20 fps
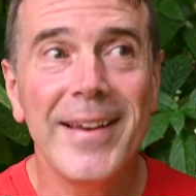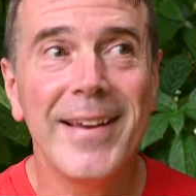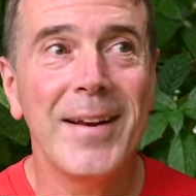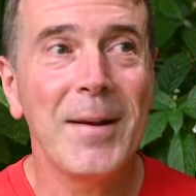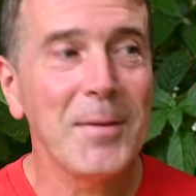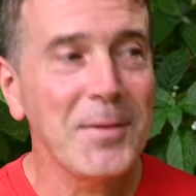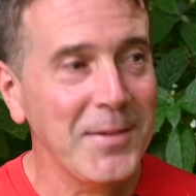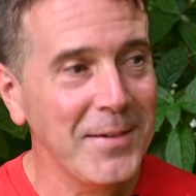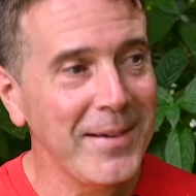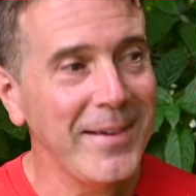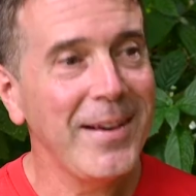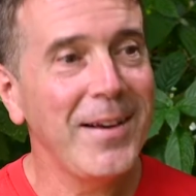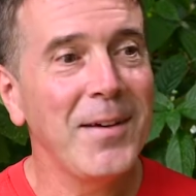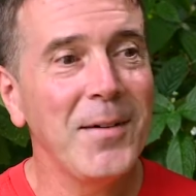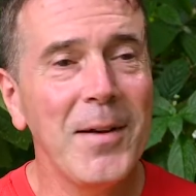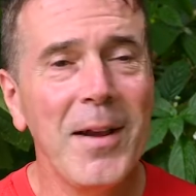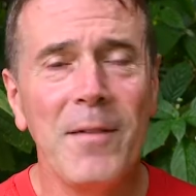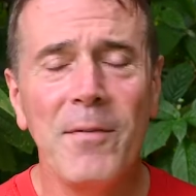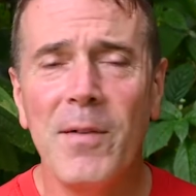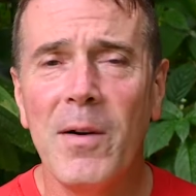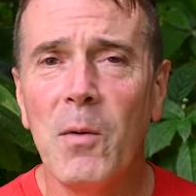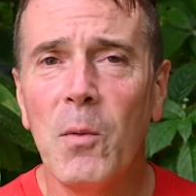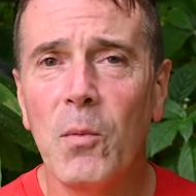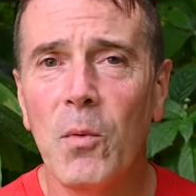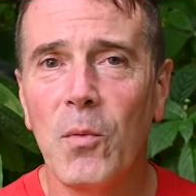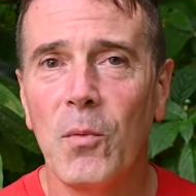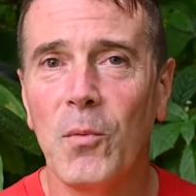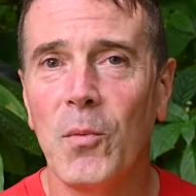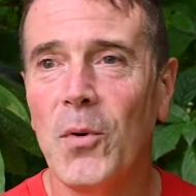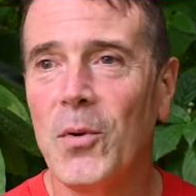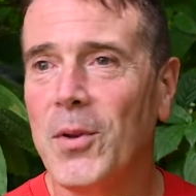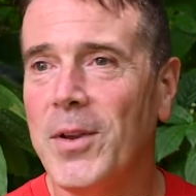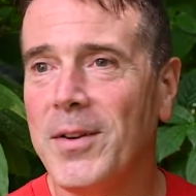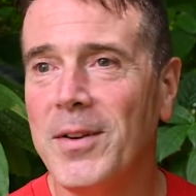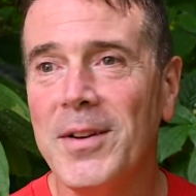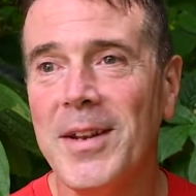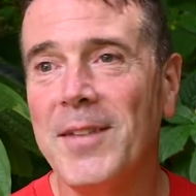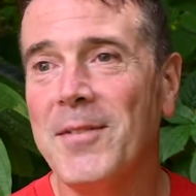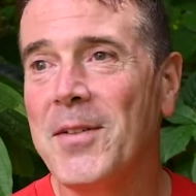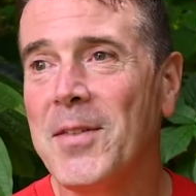And I felt really
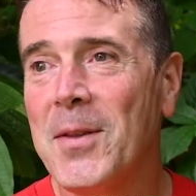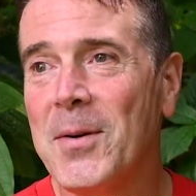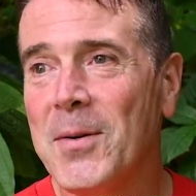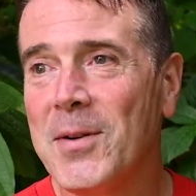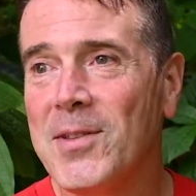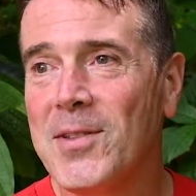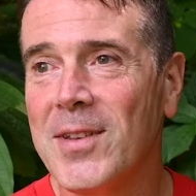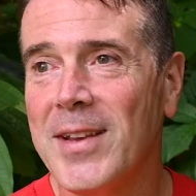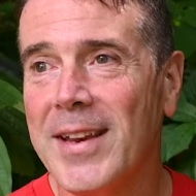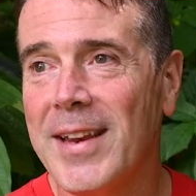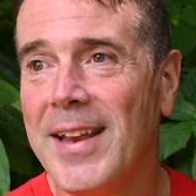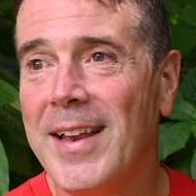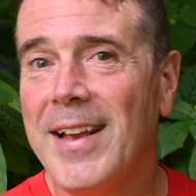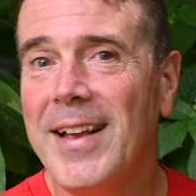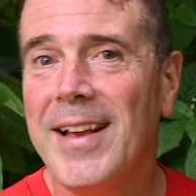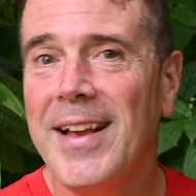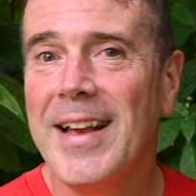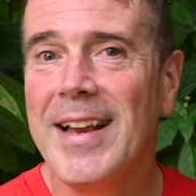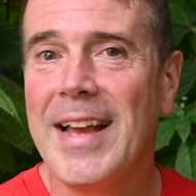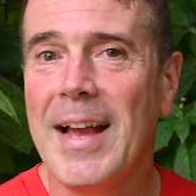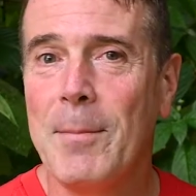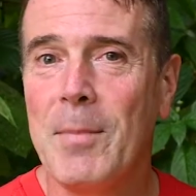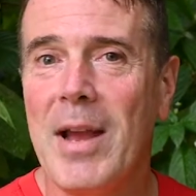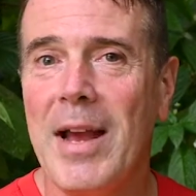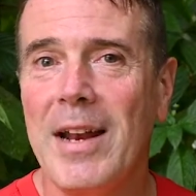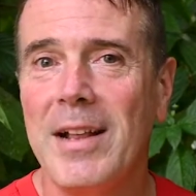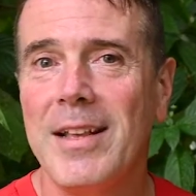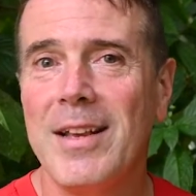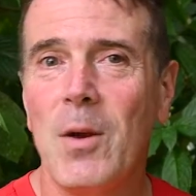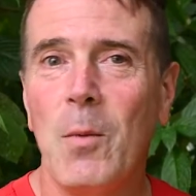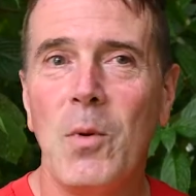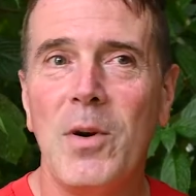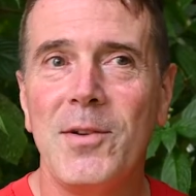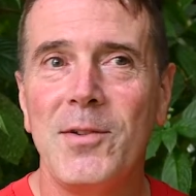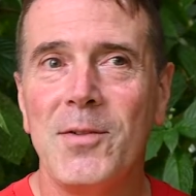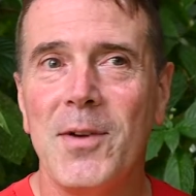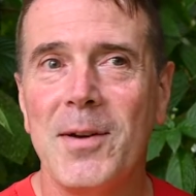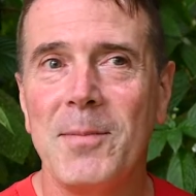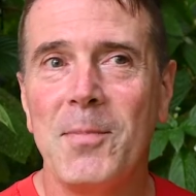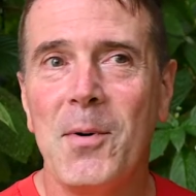good, even though it's like I'm kind of like a
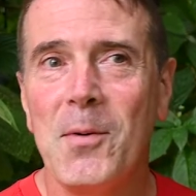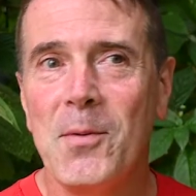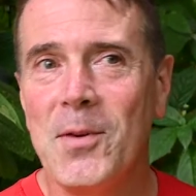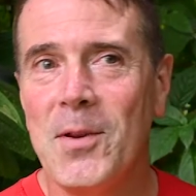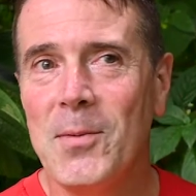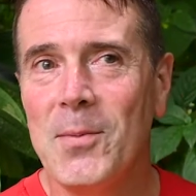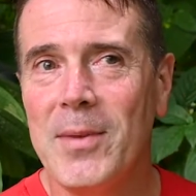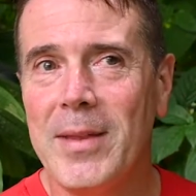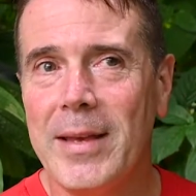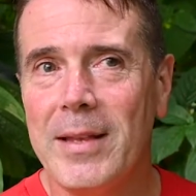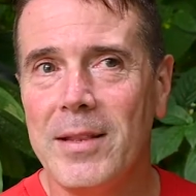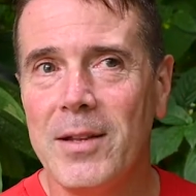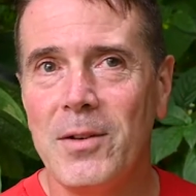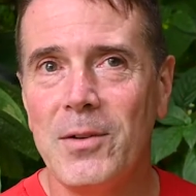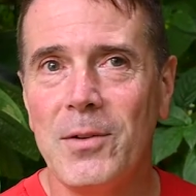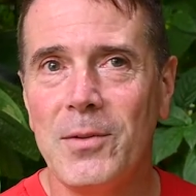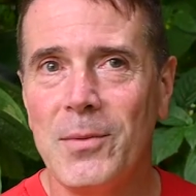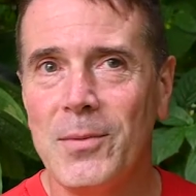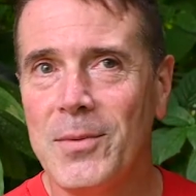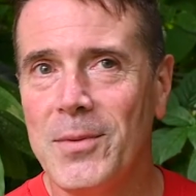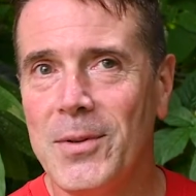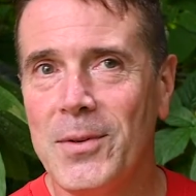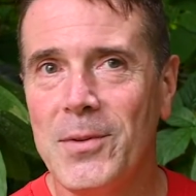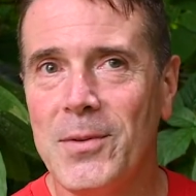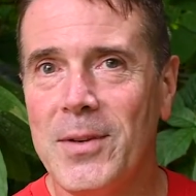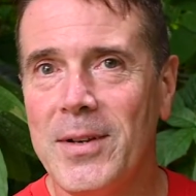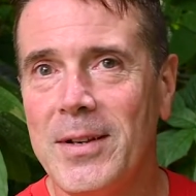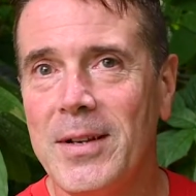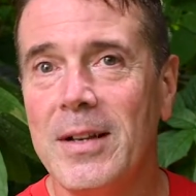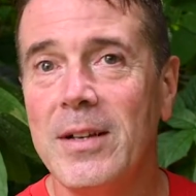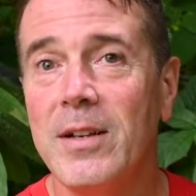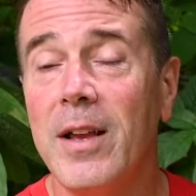one-trick pony with that little deal.